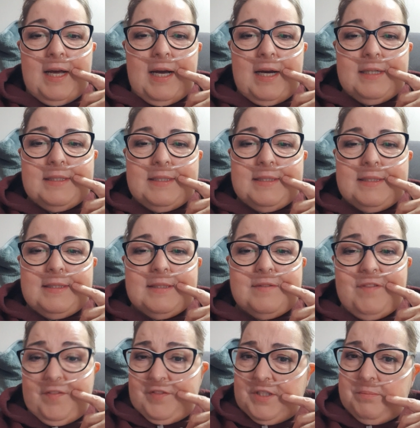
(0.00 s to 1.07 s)
And he says
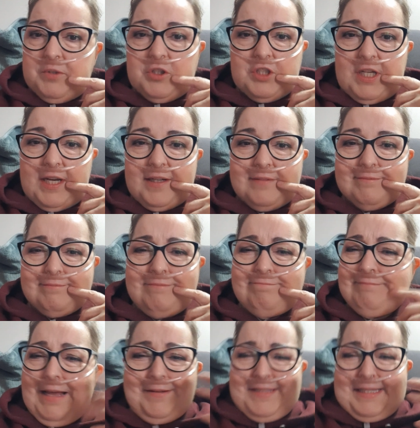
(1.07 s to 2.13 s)
50%.
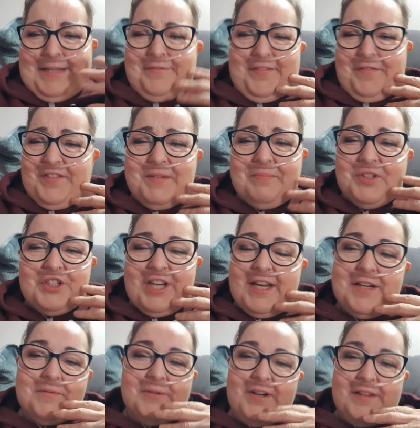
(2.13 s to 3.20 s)
I was like,
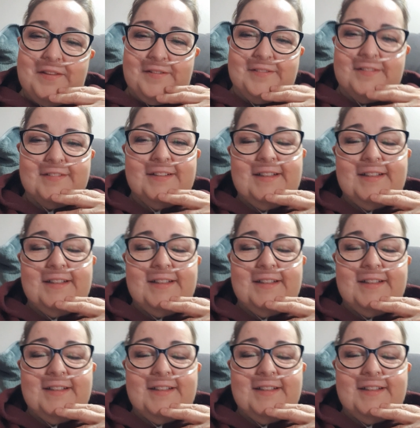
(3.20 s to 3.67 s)
50% of what though?